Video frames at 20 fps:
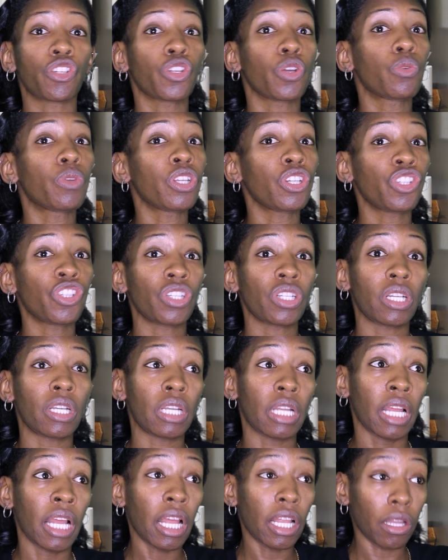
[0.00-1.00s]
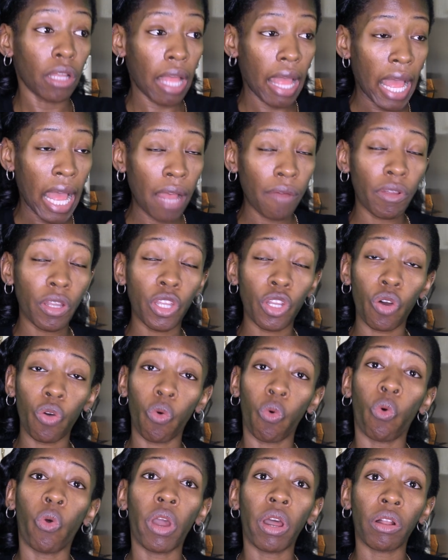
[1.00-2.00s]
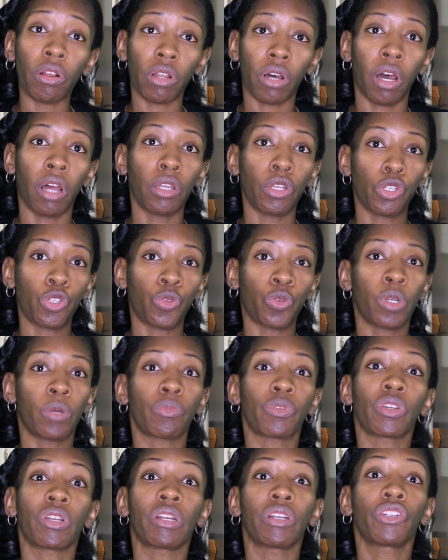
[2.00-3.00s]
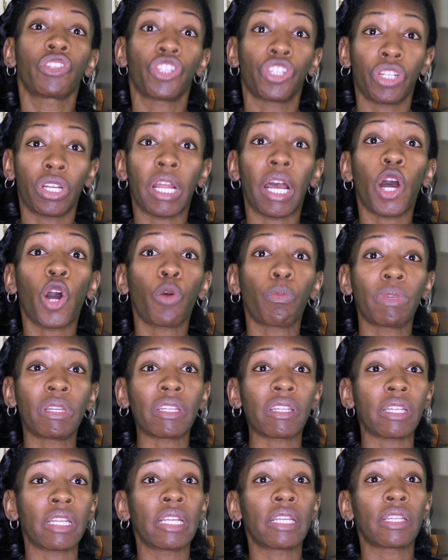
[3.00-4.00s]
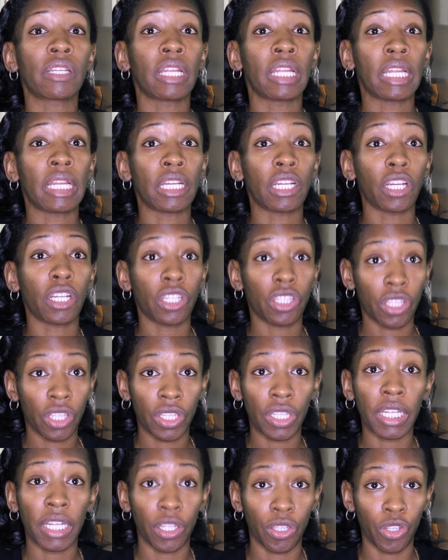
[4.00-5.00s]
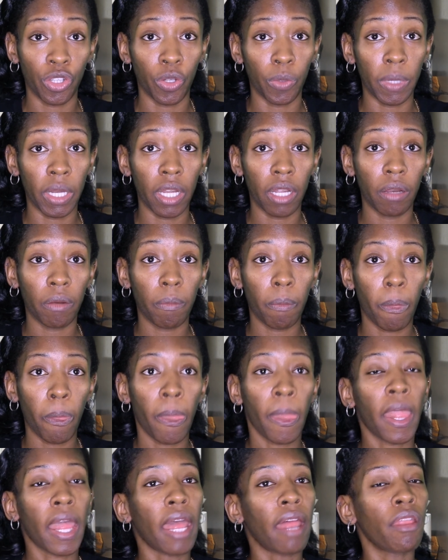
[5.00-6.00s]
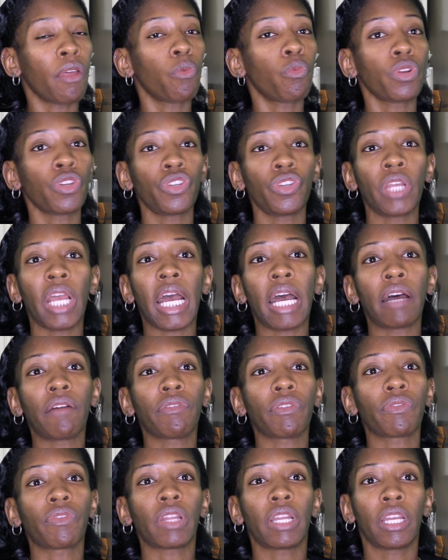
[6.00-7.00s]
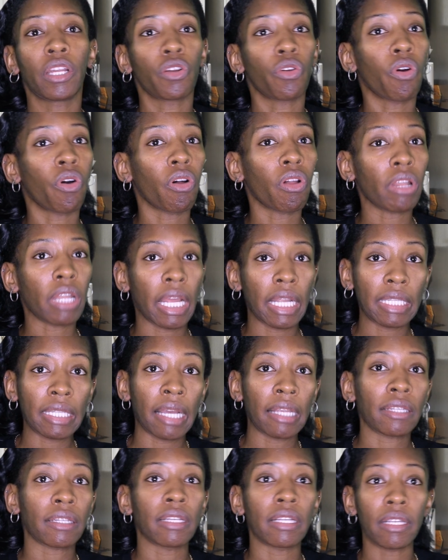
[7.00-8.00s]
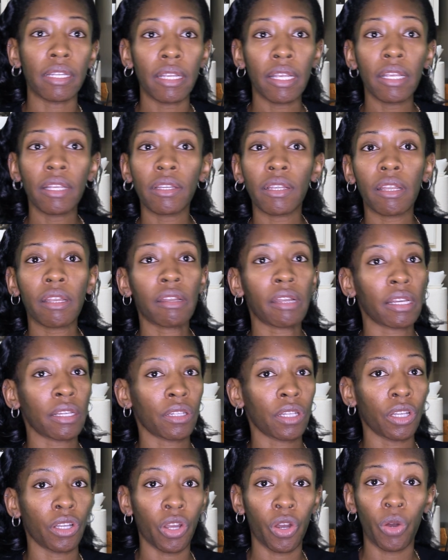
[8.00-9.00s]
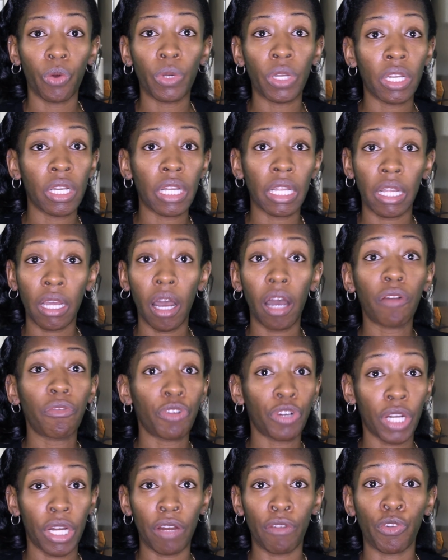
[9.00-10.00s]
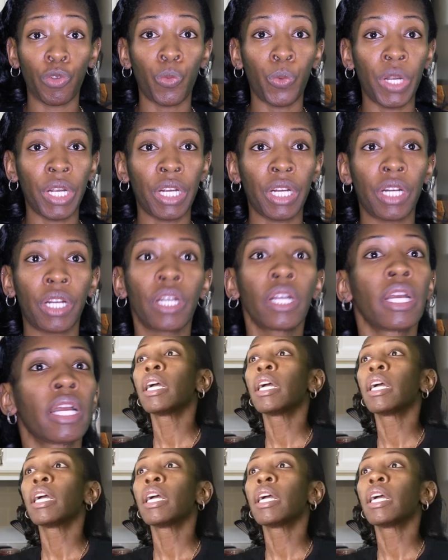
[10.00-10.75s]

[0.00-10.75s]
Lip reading: so having the oil on the shrimp should help the seasoning stick to it. And then once you have it all nicely seasoned, nicely coated and covered everywhere,